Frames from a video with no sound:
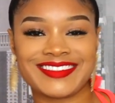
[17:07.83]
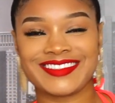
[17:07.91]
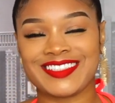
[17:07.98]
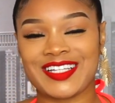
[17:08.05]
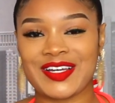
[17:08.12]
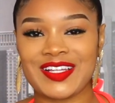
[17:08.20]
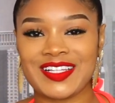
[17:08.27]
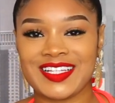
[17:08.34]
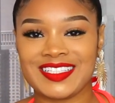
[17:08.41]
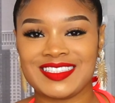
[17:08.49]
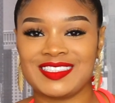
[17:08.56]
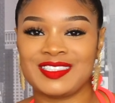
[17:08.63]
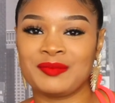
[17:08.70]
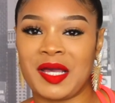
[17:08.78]
so
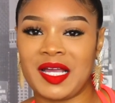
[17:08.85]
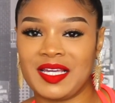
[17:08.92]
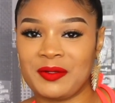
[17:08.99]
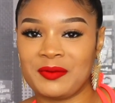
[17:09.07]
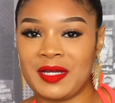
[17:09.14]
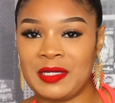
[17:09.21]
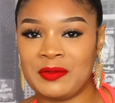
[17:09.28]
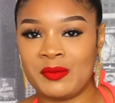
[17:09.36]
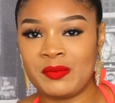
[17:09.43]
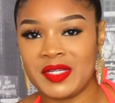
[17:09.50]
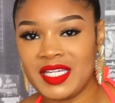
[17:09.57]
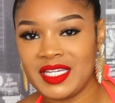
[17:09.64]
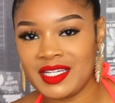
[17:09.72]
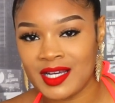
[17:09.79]
this is my get ready with
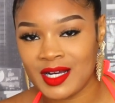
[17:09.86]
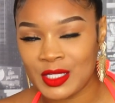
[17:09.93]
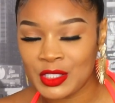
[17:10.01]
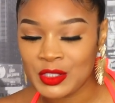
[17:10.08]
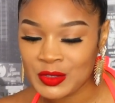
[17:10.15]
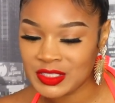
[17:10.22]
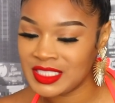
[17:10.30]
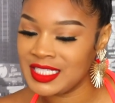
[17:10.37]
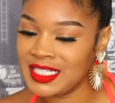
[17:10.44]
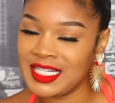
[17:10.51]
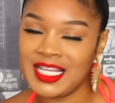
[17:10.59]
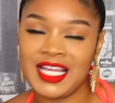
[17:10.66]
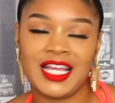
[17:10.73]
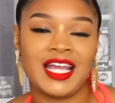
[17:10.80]
me
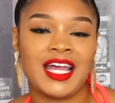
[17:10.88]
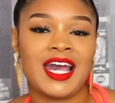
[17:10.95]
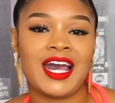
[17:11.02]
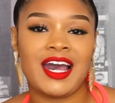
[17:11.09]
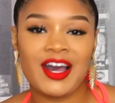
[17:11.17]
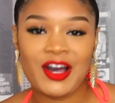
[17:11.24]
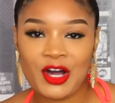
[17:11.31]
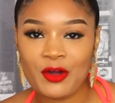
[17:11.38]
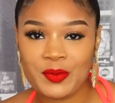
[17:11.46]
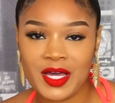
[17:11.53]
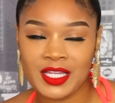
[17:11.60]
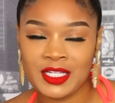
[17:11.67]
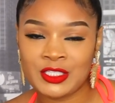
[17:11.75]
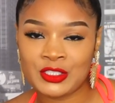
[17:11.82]
conclusion. I hope
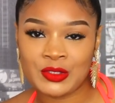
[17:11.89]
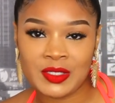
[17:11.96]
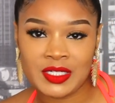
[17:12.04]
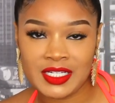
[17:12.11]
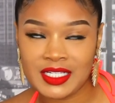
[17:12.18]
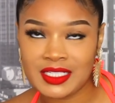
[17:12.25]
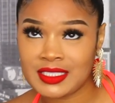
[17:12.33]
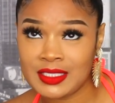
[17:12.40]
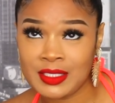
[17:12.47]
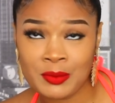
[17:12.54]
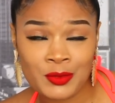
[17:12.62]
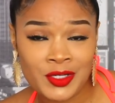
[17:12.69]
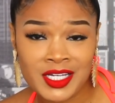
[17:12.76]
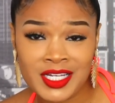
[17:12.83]
y'all enjoyed it
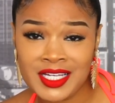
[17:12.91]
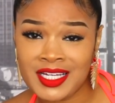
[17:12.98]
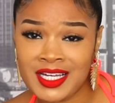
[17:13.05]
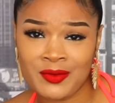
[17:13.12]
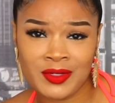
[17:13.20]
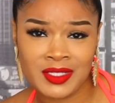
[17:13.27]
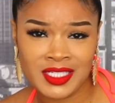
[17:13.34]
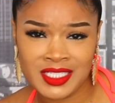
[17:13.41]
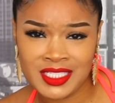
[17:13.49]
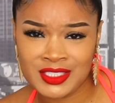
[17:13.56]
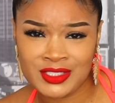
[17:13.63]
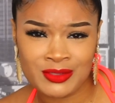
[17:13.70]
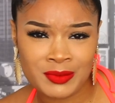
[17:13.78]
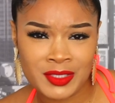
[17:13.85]
somewhat. I really
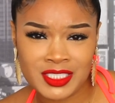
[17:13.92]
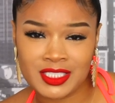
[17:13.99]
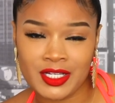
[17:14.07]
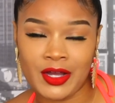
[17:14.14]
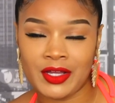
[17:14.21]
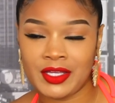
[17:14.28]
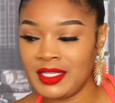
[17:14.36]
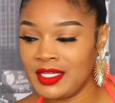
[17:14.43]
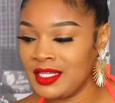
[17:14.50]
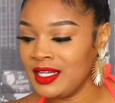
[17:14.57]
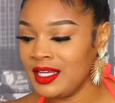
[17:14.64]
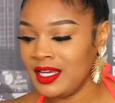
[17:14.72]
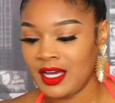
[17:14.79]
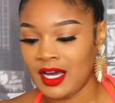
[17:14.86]
didn't do much
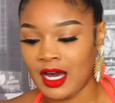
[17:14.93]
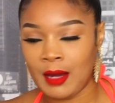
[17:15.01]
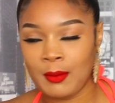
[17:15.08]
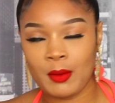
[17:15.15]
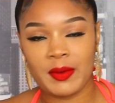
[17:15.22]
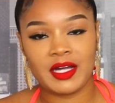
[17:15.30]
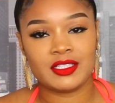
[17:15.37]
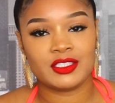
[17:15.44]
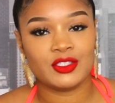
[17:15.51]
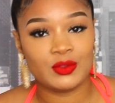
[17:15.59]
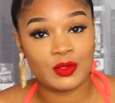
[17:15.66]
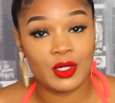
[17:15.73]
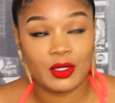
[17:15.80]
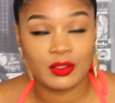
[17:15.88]
talking. I'm about
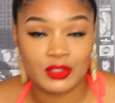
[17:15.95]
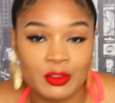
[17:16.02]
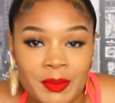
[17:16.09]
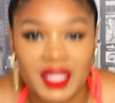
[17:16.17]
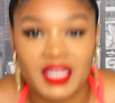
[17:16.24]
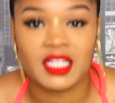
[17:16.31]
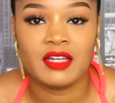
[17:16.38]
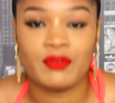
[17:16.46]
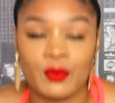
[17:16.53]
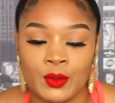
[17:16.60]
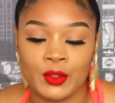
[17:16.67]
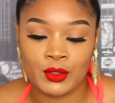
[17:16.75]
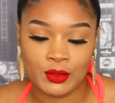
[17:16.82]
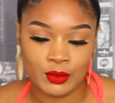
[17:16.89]
to go to my living
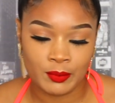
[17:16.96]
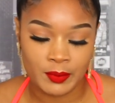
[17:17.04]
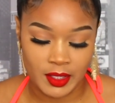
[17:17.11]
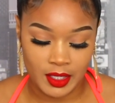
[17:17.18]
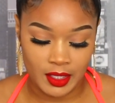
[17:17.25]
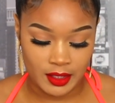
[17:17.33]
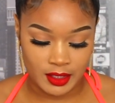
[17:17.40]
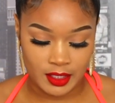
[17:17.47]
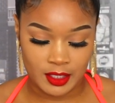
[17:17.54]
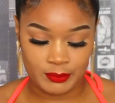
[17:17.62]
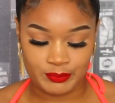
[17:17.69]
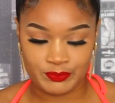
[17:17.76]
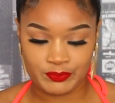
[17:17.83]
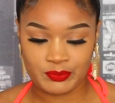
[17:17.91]
room.
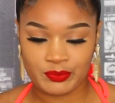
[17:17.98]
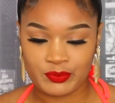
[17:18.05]
Probably